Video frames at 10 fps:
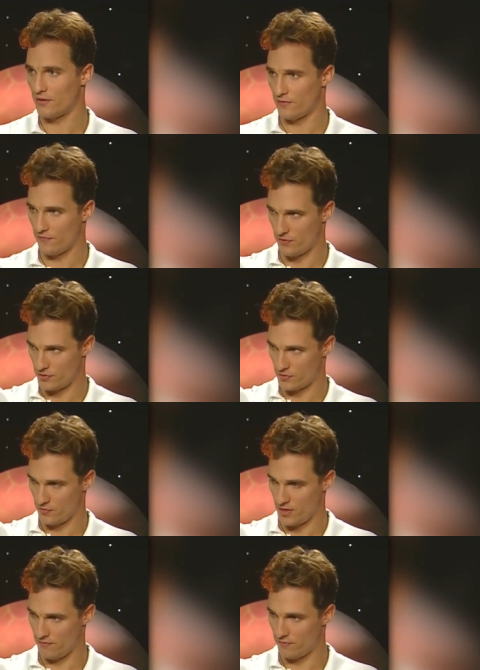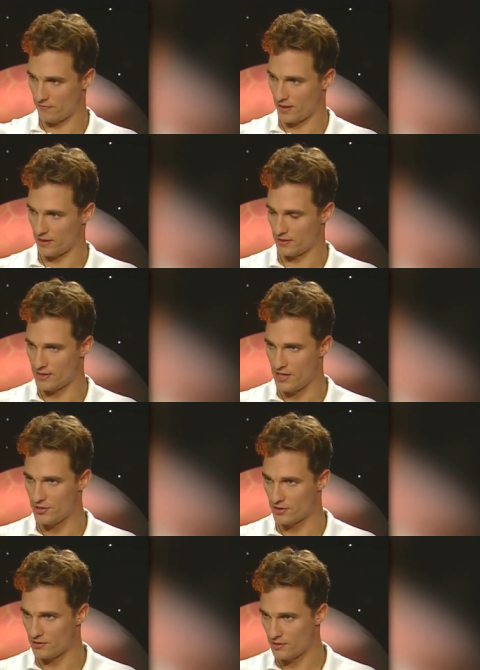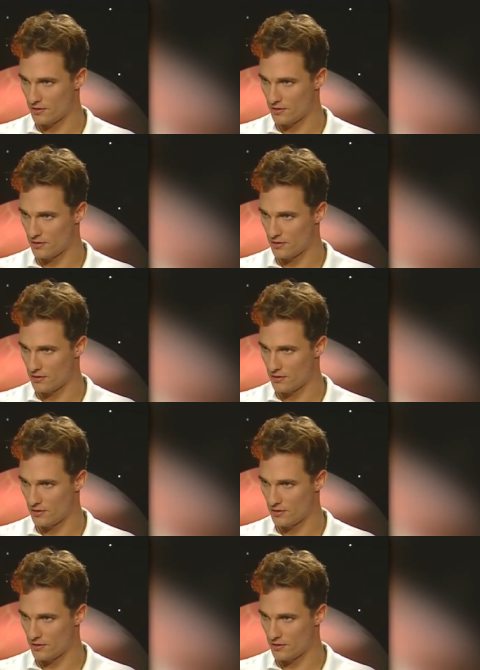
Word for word: the first wave of like attention,